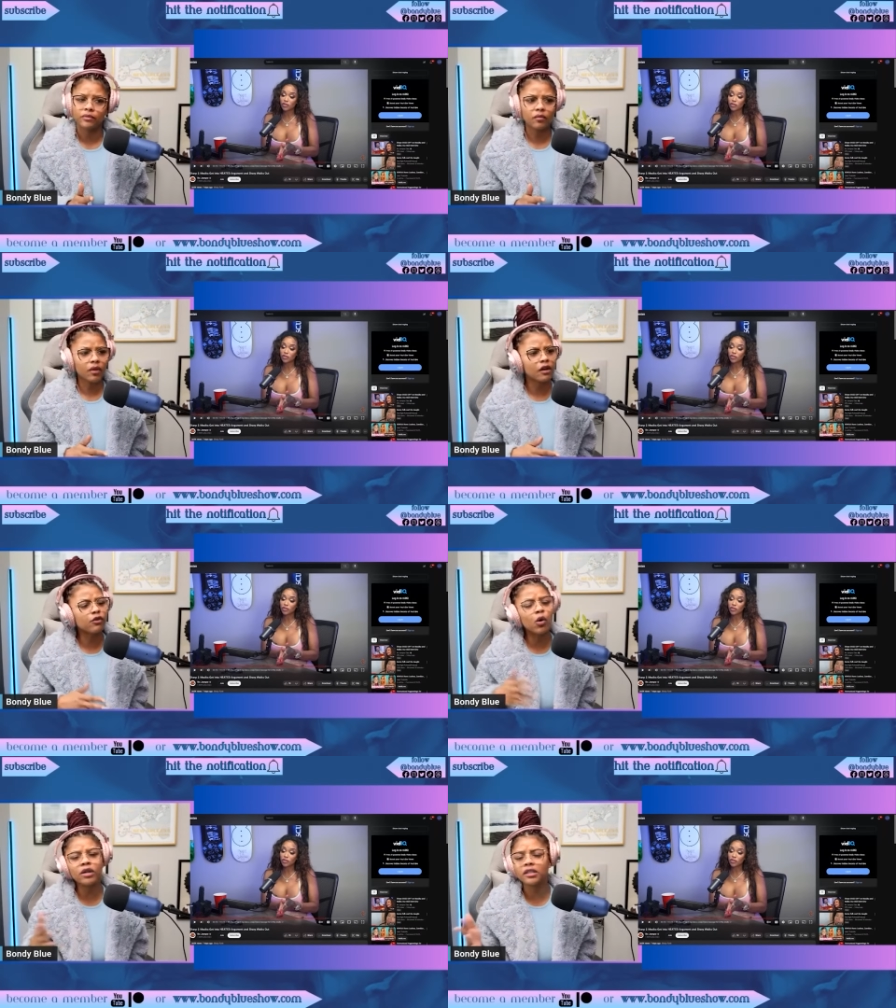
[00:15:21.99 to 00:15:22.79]
of
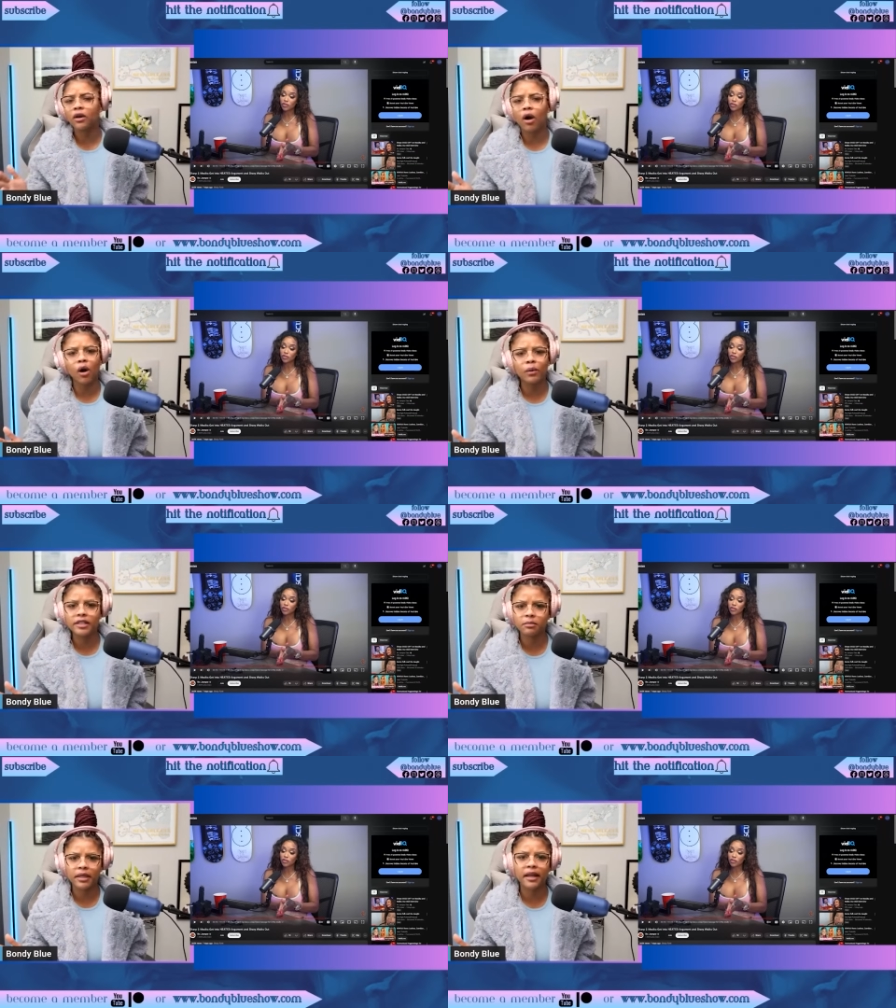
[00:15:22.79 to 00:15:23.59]
course there are always
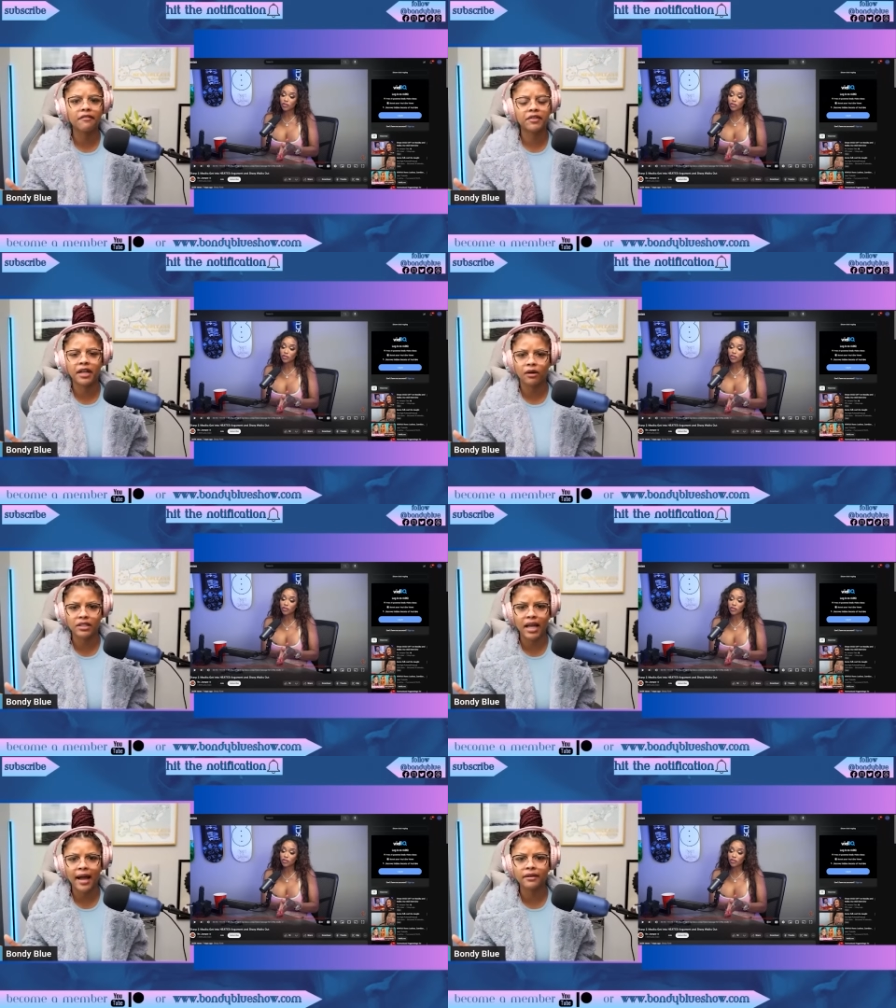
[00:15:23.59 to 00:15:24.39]
men that fit
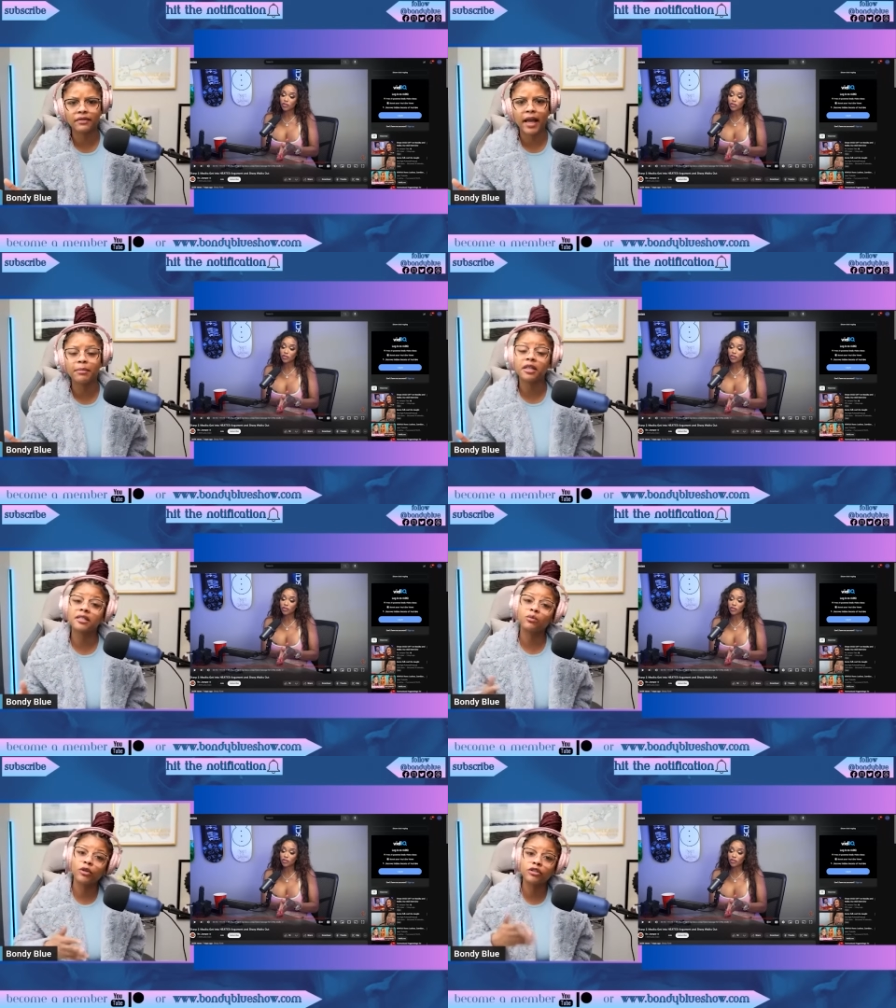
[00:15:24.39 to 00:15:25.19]
outside of that because
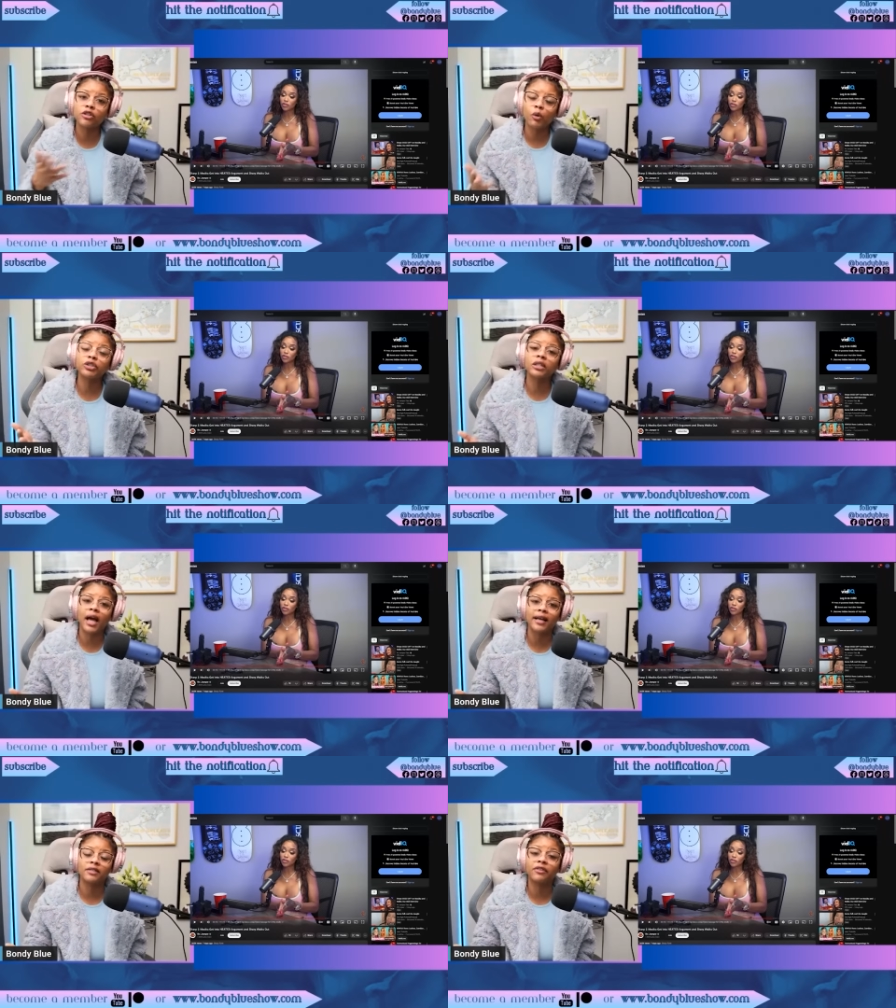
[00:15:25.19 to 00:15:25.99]
we're
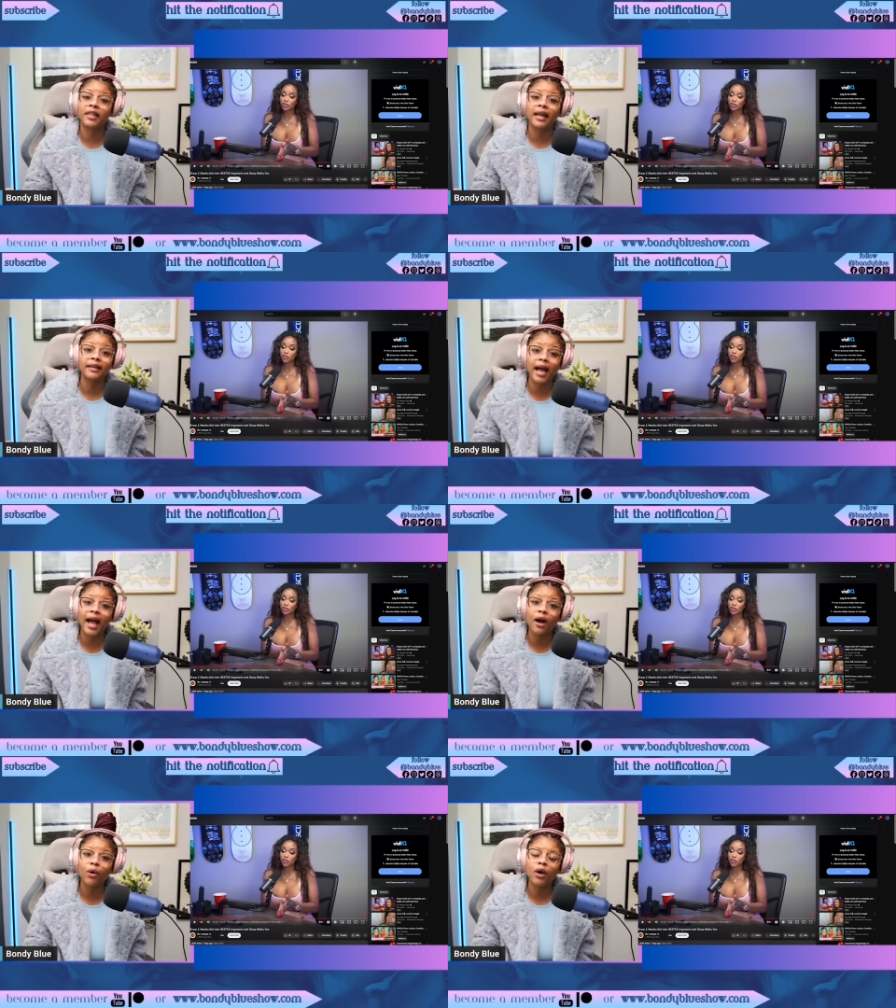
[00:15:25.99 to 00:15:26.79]
socialized for that
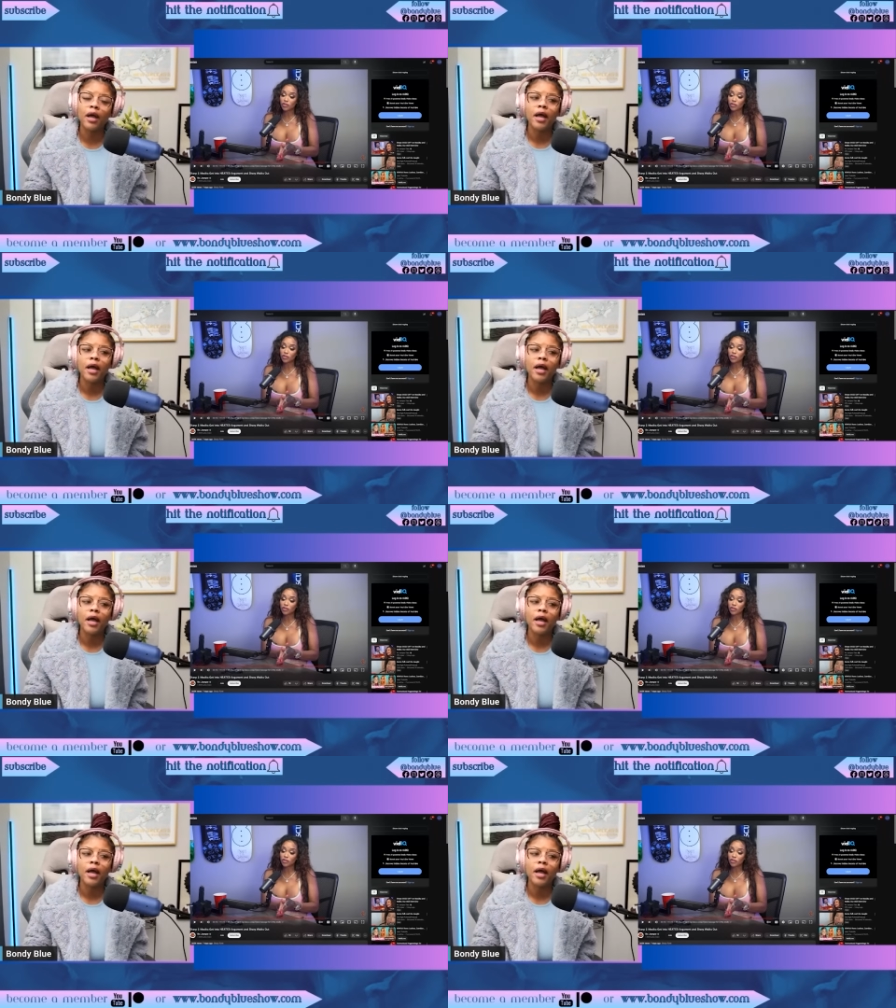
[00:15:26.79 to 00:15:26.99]
now